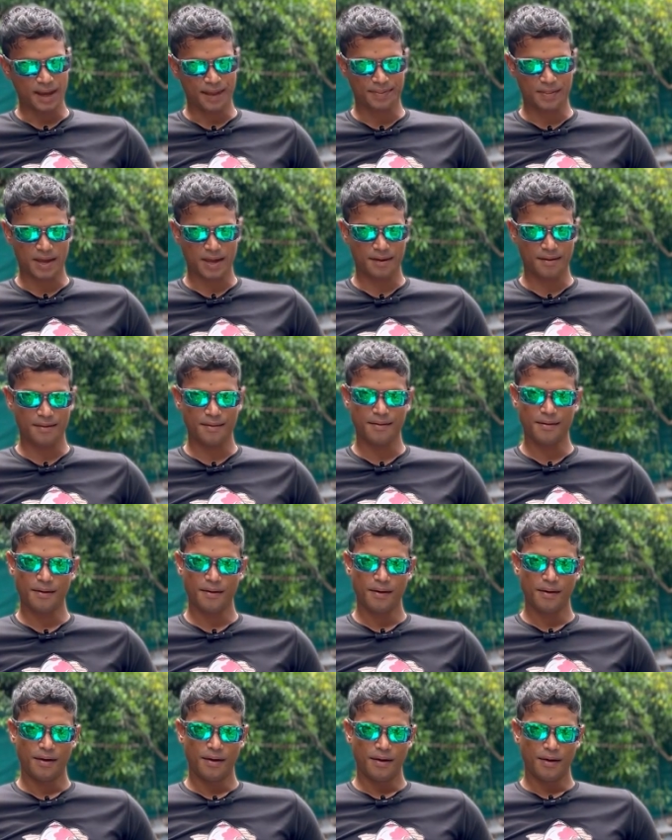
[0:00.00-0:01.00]
And then
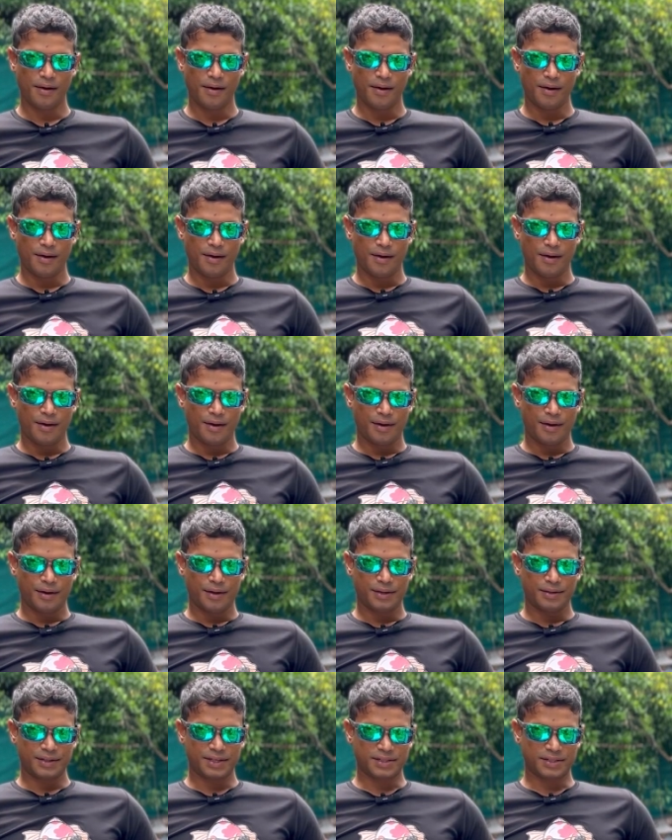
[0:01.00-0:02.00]

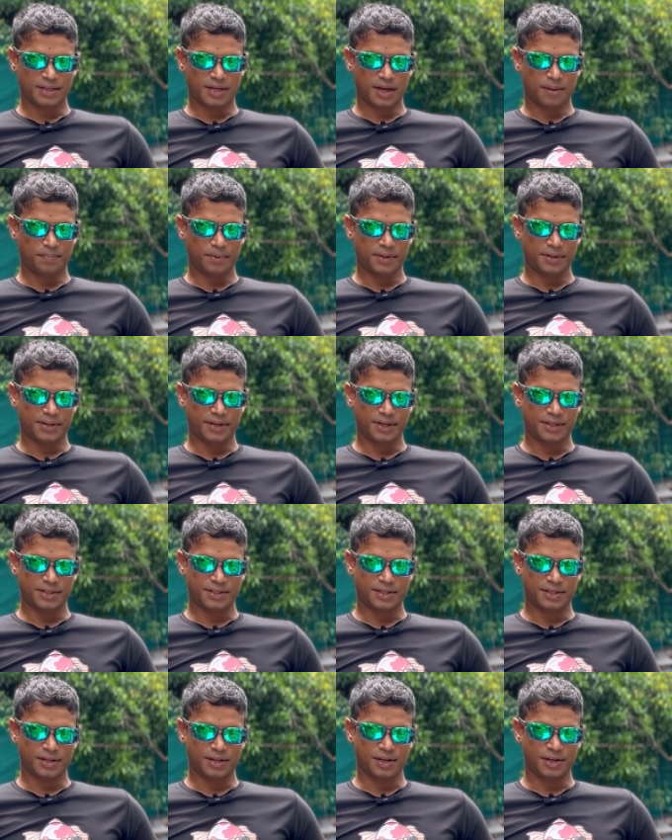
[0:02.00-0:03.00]
there's a couple of
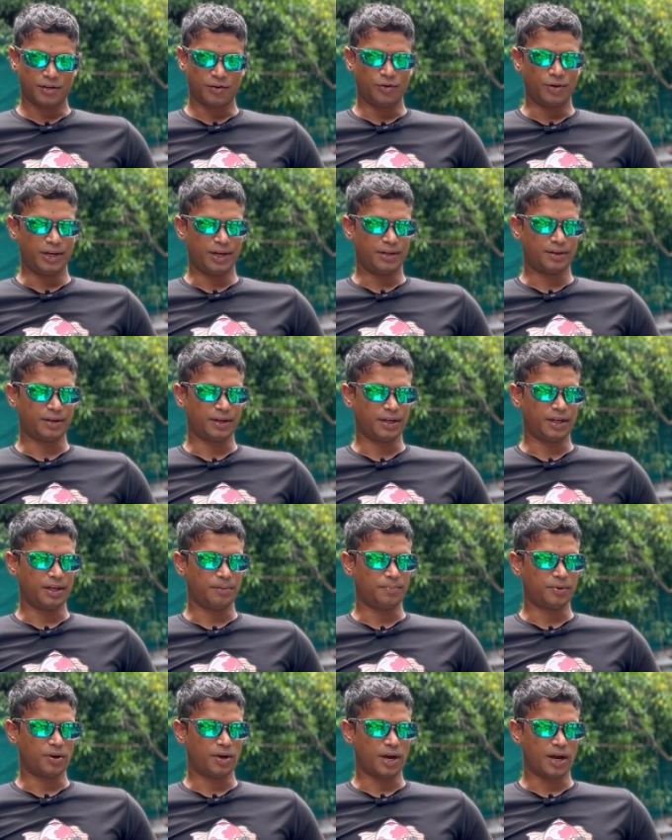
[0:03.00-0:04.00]
things that you need to
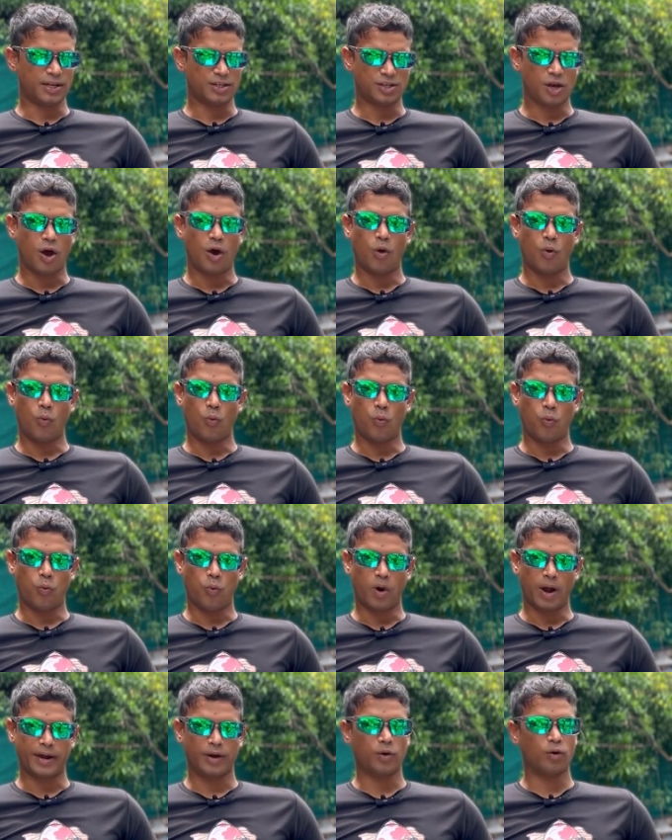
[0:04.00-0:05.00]
keep your eyes
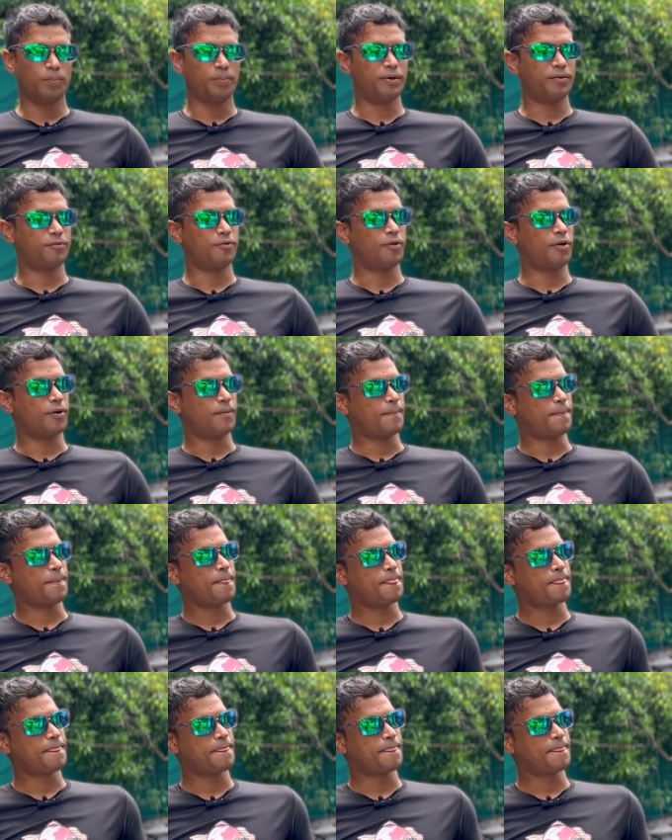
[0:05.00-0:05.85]
wide open for.